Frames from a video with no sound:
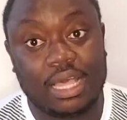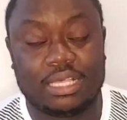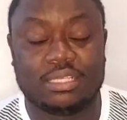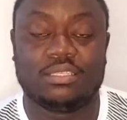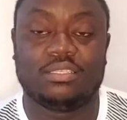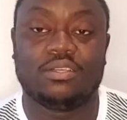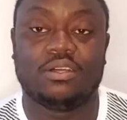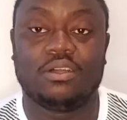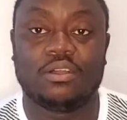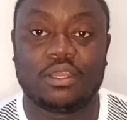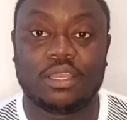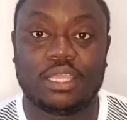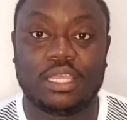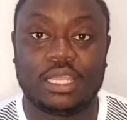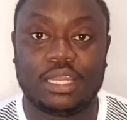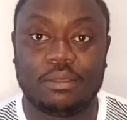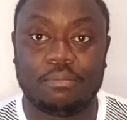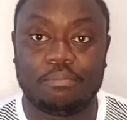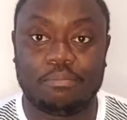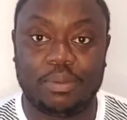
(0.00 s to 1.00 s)
I start
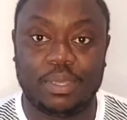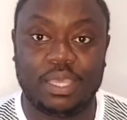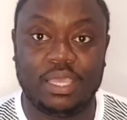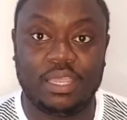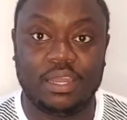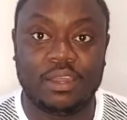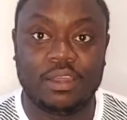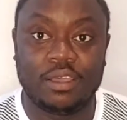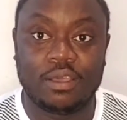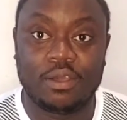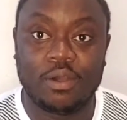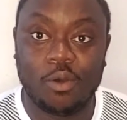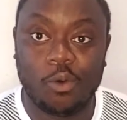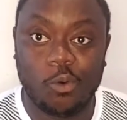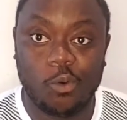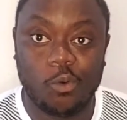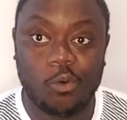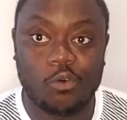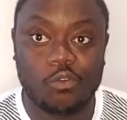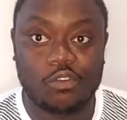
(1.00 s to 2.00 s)
getting paid
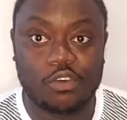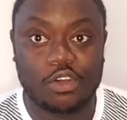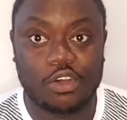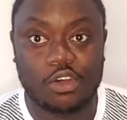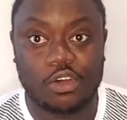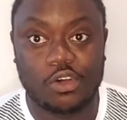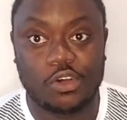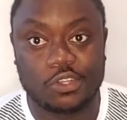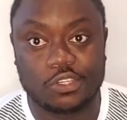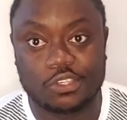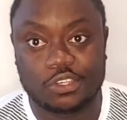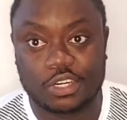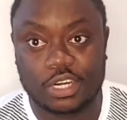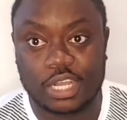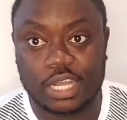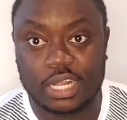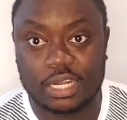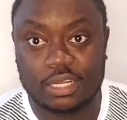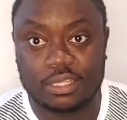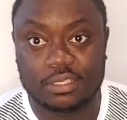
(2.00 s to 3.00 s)
over
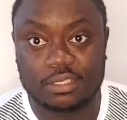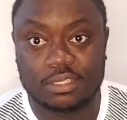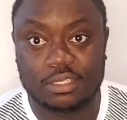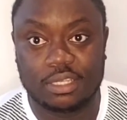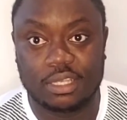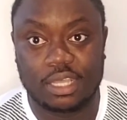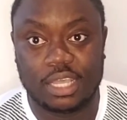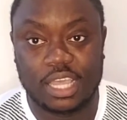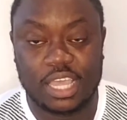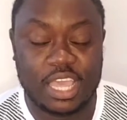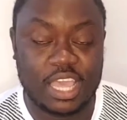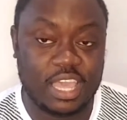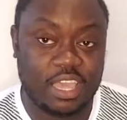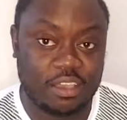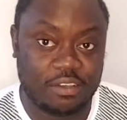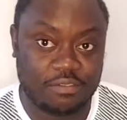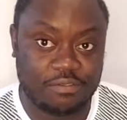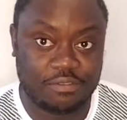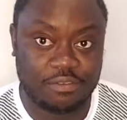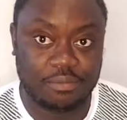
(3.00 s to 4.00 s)
$100
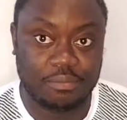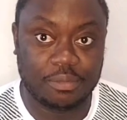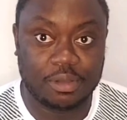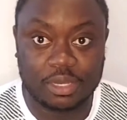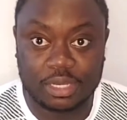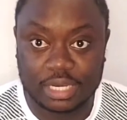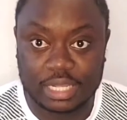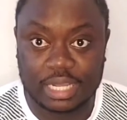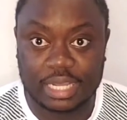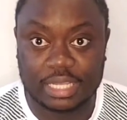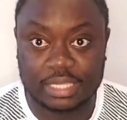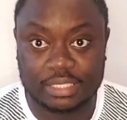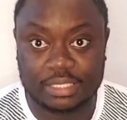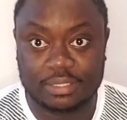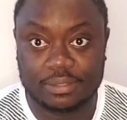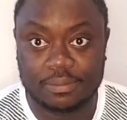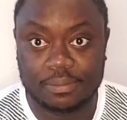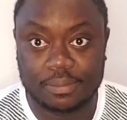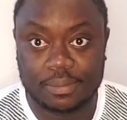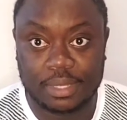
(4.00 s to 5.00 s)
every month,
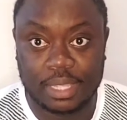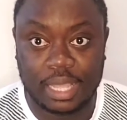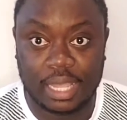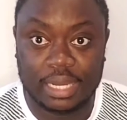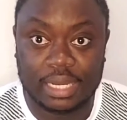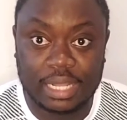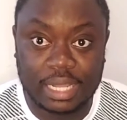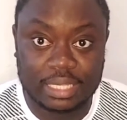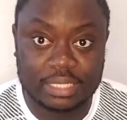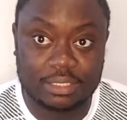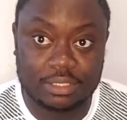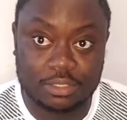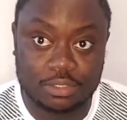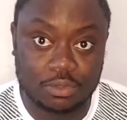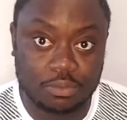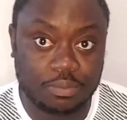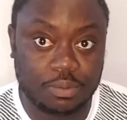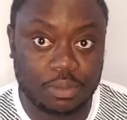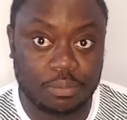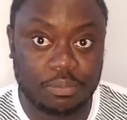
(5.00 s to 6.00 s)
guys. And
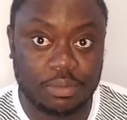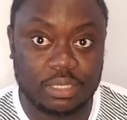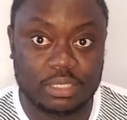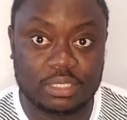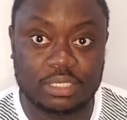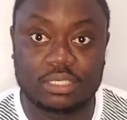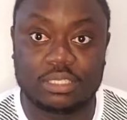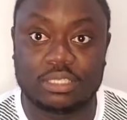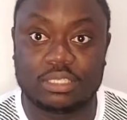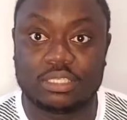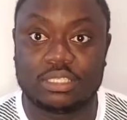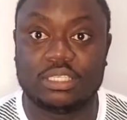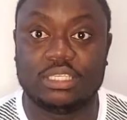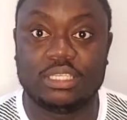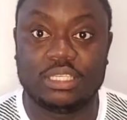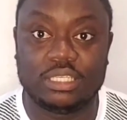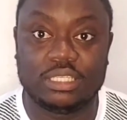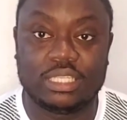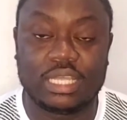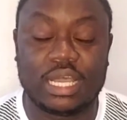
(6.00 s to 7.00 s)
that's super amazing to
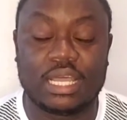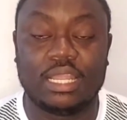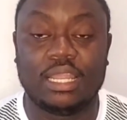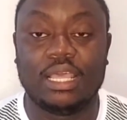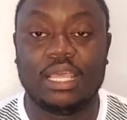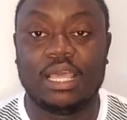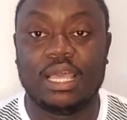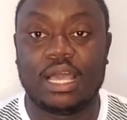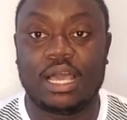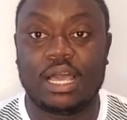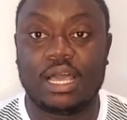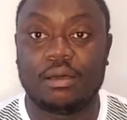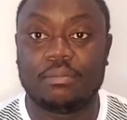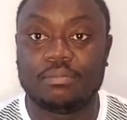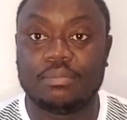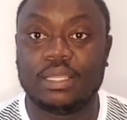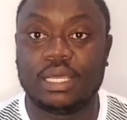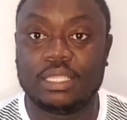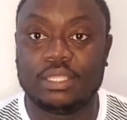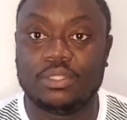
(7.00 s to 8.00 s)
see that
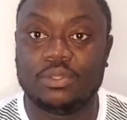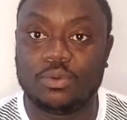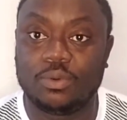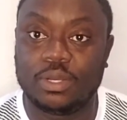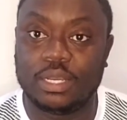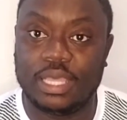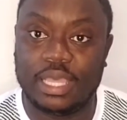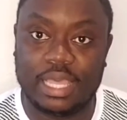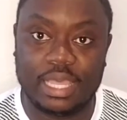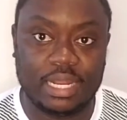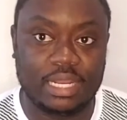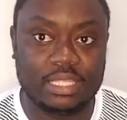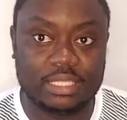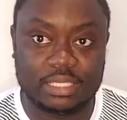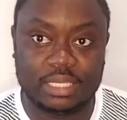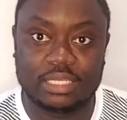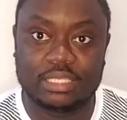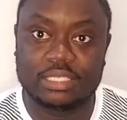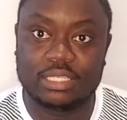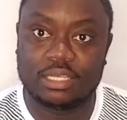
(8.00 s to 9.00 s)
I'm not doing
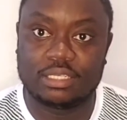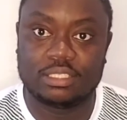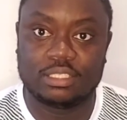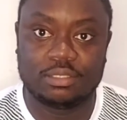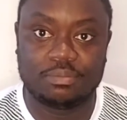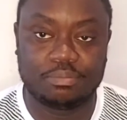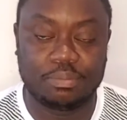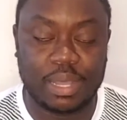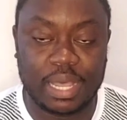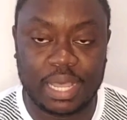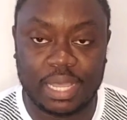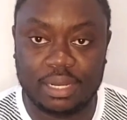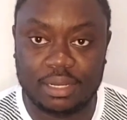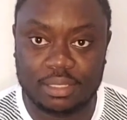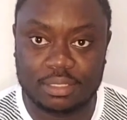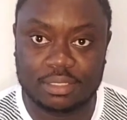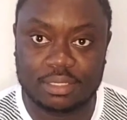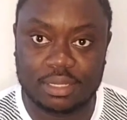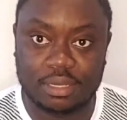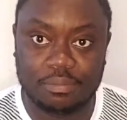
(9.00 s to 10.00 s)
anything just by
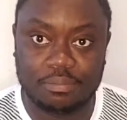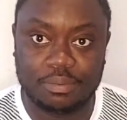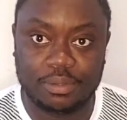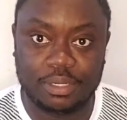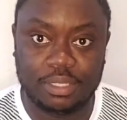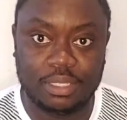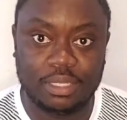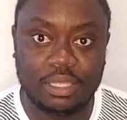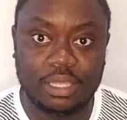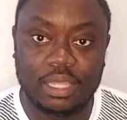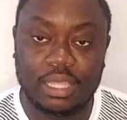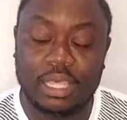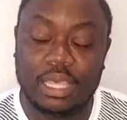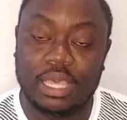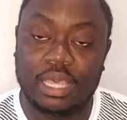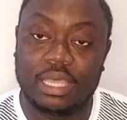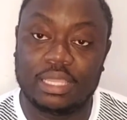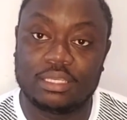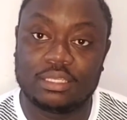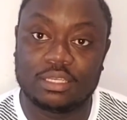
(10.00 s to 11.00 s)
this company
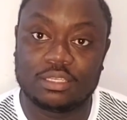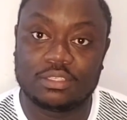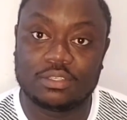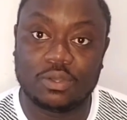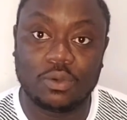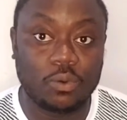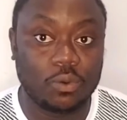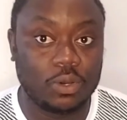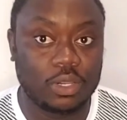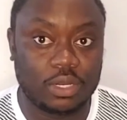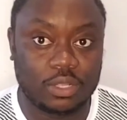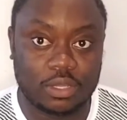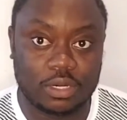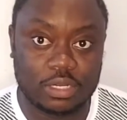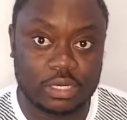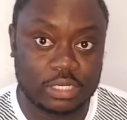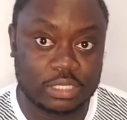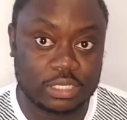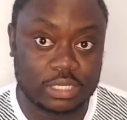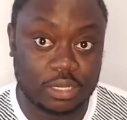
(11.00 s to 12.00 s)
and just holding
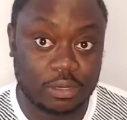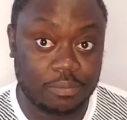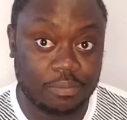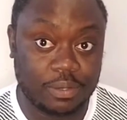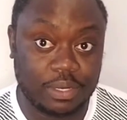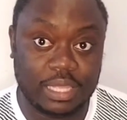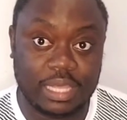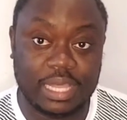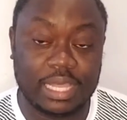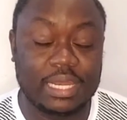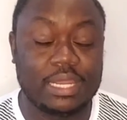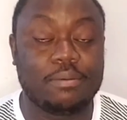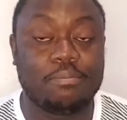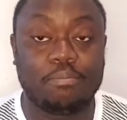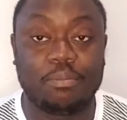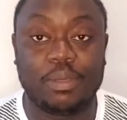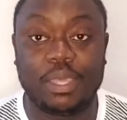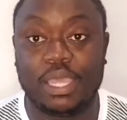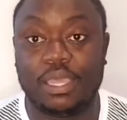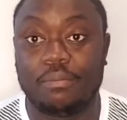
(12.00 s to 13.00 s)
on this company, and
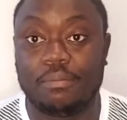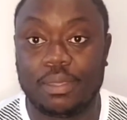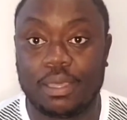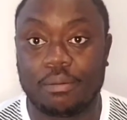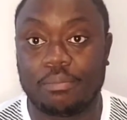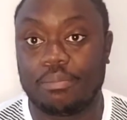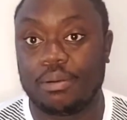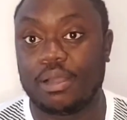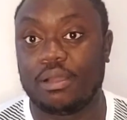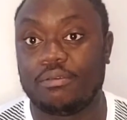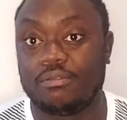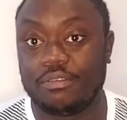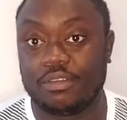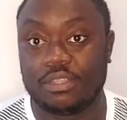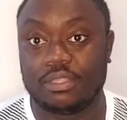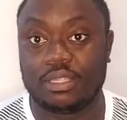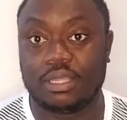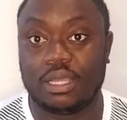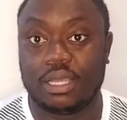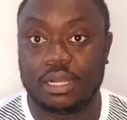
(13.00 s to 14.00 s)
they pay me a
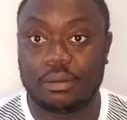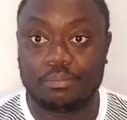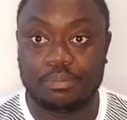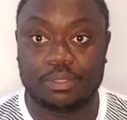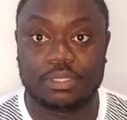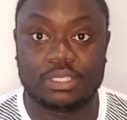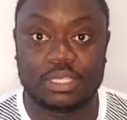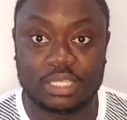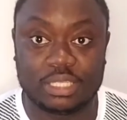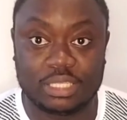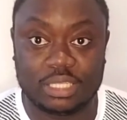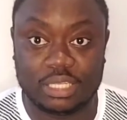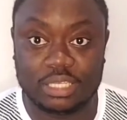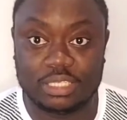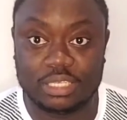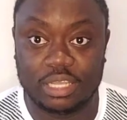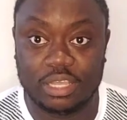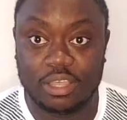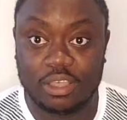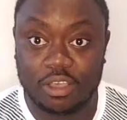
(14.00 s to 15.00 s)
profit and a
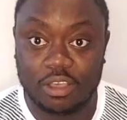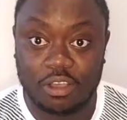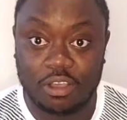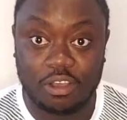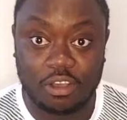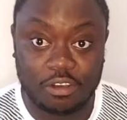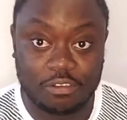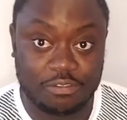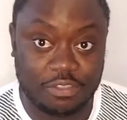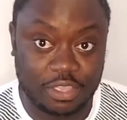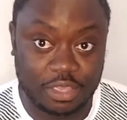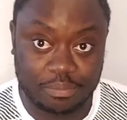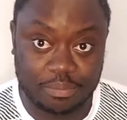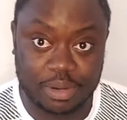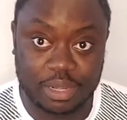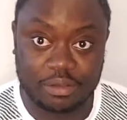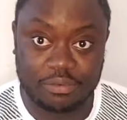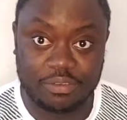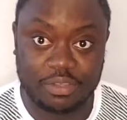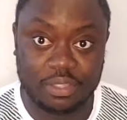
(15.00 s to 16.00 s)
percentage of their
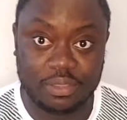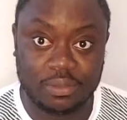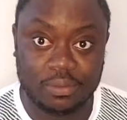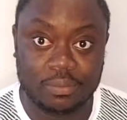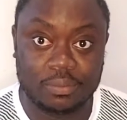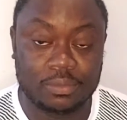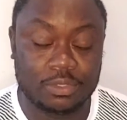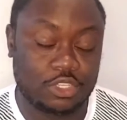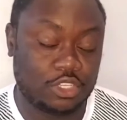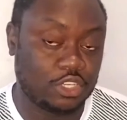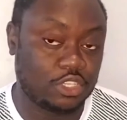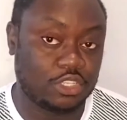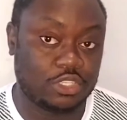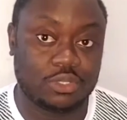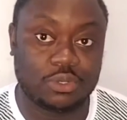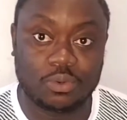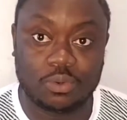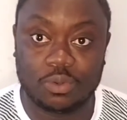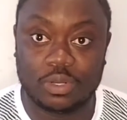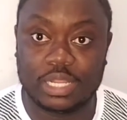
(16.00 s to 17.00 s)
profit
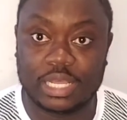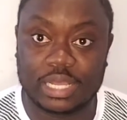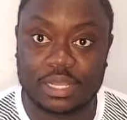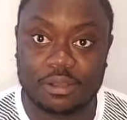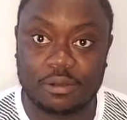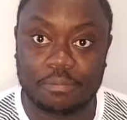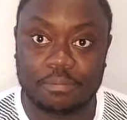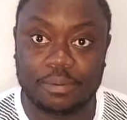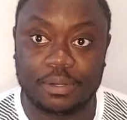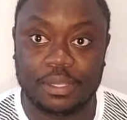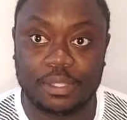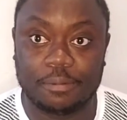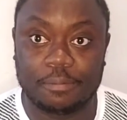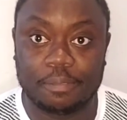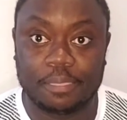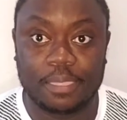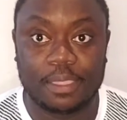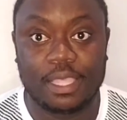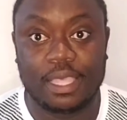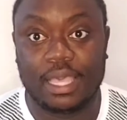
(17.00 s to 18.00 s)
just to hold that company.
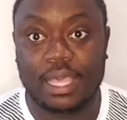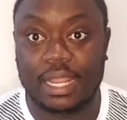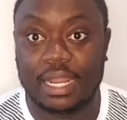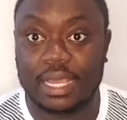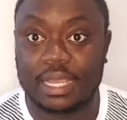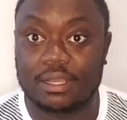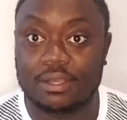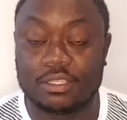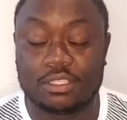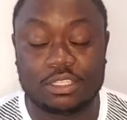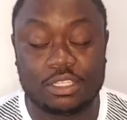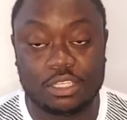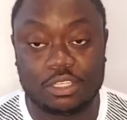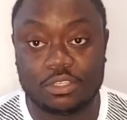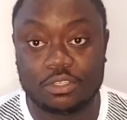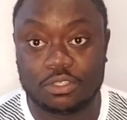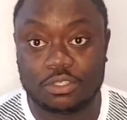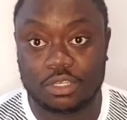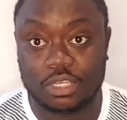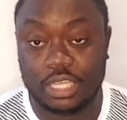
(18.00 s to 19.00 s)
And I
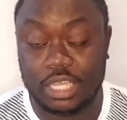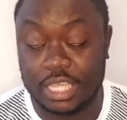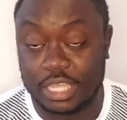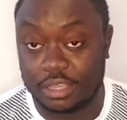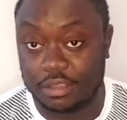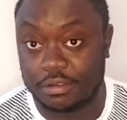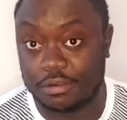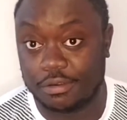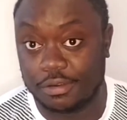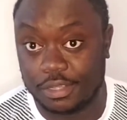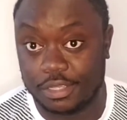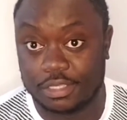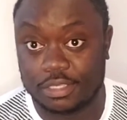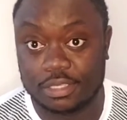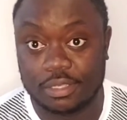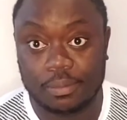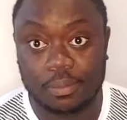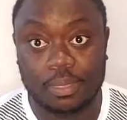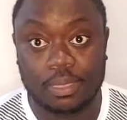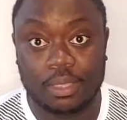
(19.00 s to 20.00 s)
continue to
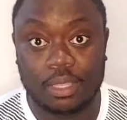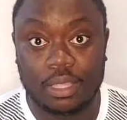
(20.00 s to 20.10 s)
increase.